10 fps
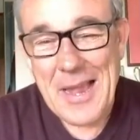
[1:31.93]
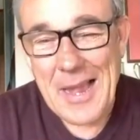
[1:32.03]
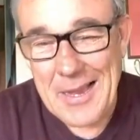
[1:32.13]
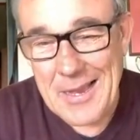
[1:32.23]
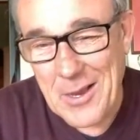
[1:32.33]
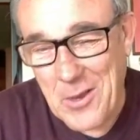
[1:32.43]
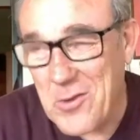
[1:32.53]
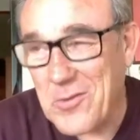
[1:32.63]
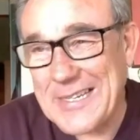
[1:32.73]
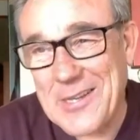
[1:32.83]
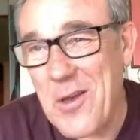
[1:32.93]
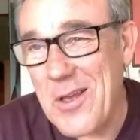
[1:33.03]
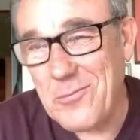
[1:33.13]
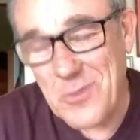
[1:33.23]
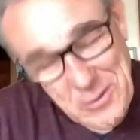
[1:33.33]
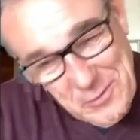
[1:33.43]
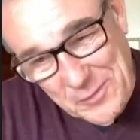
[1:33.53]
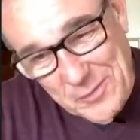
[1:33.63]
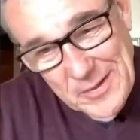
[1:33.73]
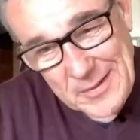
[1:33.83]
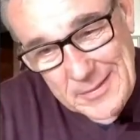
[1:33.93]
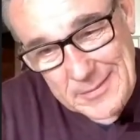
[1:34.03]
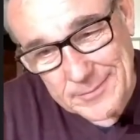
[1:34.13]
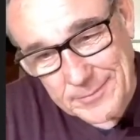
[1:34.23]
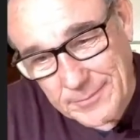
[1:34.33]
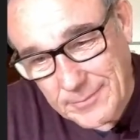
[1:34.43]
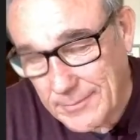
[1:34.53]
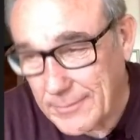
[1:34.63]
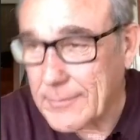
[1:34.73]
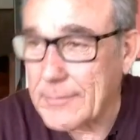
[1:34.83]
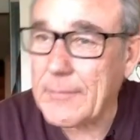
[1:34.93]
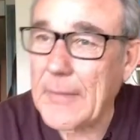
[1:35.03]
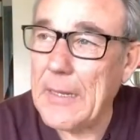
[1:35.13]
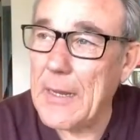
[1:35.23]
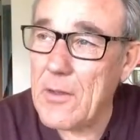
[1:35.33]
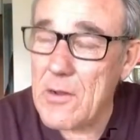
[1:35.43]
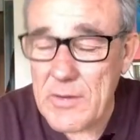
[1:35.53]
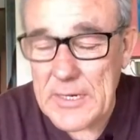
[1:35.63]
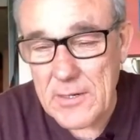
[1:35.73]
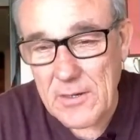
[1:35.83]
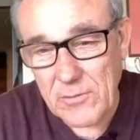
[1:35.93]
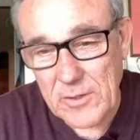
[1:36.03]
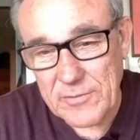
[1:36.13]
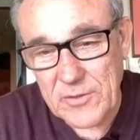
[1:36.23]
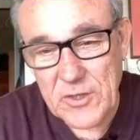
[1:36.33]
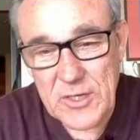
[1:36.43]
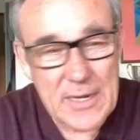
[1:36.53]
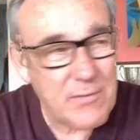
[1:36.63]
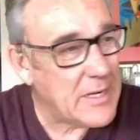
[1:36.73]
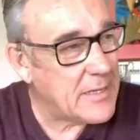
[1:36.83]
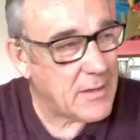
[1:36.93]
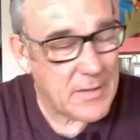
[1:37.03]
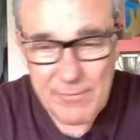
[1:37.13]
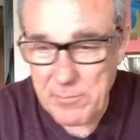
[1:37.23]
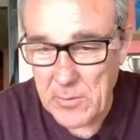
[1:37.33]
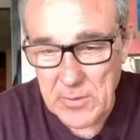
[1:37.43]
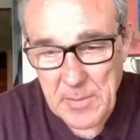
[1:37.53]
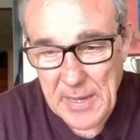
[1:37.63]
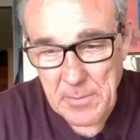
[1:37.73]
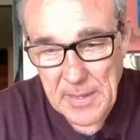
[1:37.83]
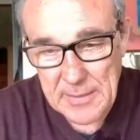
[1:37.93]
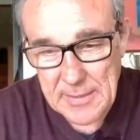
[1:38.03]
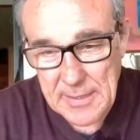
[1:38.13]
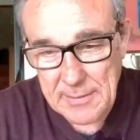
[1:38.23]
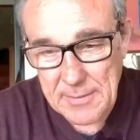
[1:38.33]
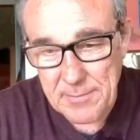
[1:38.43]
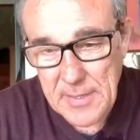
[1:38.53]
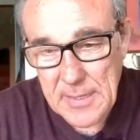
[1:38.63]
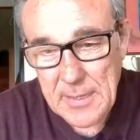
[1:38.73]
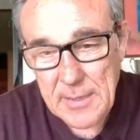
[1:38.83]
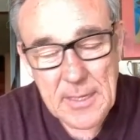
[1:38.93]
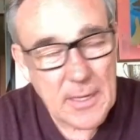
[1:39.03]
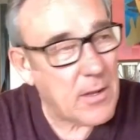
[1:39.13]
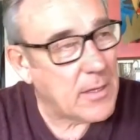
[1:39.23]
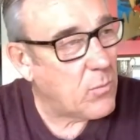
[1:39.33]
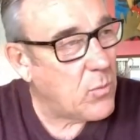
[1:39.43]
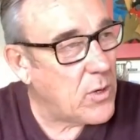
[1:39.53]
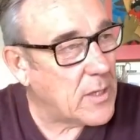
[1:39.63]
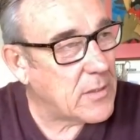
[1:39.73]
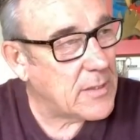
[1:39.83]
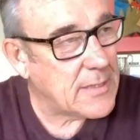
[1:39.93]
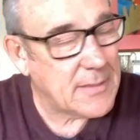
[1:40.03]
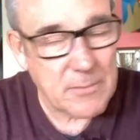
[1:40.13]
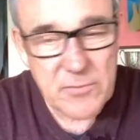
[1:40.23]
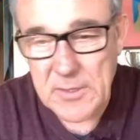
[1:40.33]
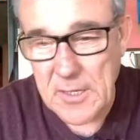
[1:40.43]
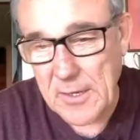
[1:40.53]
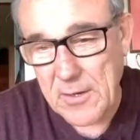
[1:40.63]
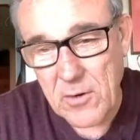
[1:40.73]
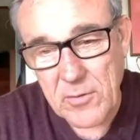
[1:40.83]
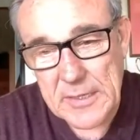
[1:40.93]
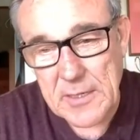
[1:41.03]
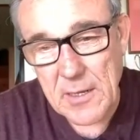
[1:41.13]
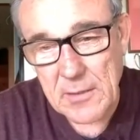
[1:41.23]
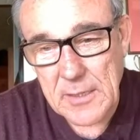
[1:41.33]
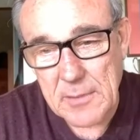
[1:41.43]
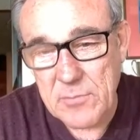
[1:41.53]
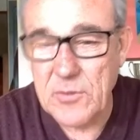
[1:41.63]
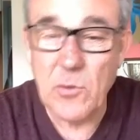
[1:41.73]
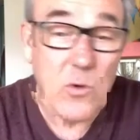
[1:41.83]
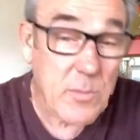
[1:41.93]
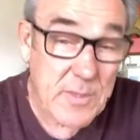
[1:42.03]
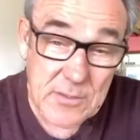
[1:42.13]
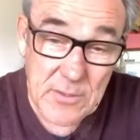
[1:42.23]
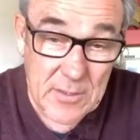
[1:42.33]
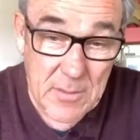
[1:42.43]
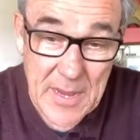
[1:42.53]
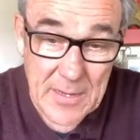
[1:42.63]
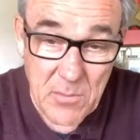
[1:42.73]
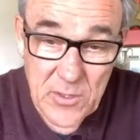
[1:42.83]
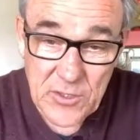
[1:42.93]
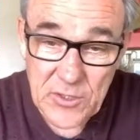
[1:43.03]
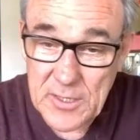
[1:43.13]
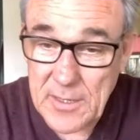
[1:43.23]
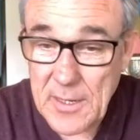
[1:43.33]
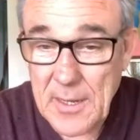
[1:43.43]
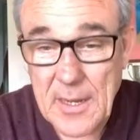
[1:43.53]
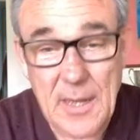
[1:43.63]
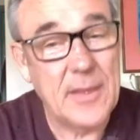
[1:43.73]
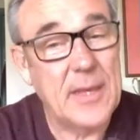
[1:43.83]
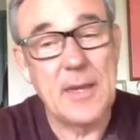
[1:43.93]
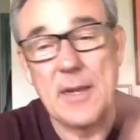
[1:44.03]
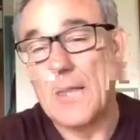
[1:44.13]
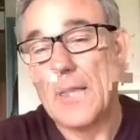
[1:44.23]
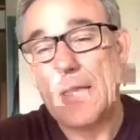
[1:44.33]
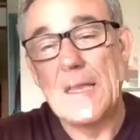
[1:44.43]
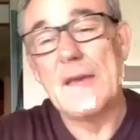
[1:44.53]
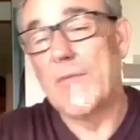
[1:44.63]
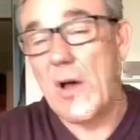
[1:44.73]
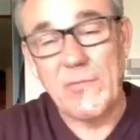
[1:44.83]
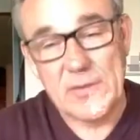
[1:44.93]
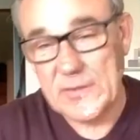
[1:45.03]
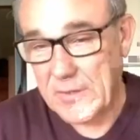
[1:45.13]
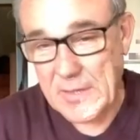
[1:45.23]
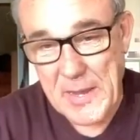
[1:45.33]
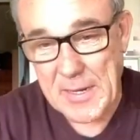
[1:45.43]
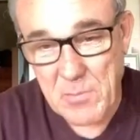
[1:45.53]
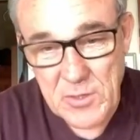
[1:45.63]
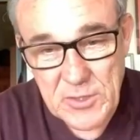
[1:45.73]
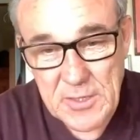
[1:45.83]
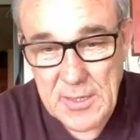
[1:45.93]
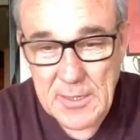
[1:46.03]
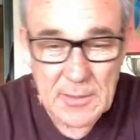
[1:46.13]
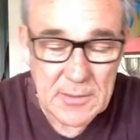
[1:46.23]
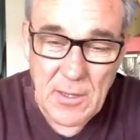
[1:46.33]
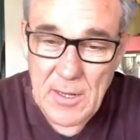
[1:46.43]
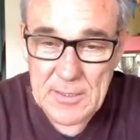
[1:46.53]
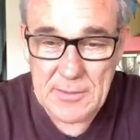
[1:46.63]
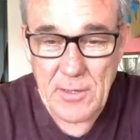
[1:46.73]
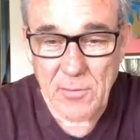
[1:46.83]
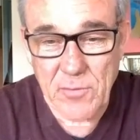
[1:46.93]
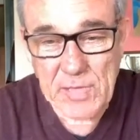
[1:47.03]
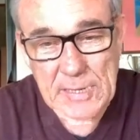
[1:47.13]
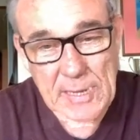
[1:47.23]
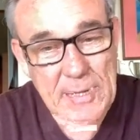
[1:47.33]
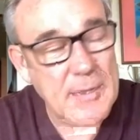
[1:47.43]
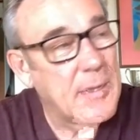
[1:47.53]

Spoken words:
A concrete tile roof. Now, concrete tile roofs generally don't have building paper underneath them. They're kind of worked on the assumption that the concrete tile can absorb a certain amount of moisture and then give off a certain amount of moisture, and it'll kind of self-regulate.